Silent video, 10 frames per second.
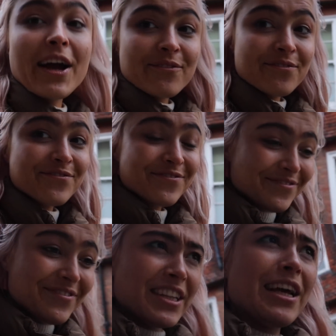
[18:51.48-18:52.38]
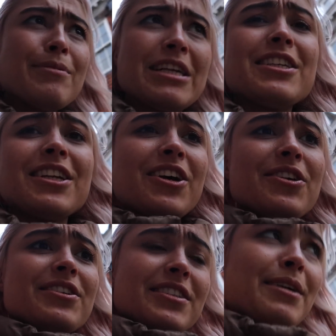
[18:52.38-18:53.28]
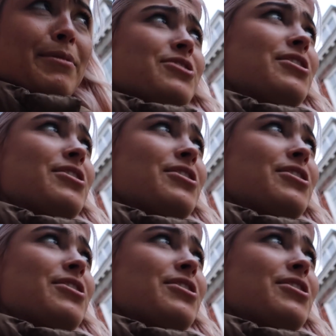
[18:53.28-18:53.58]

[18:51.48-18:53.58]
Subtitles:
I am. Now I'm actually gonna go get my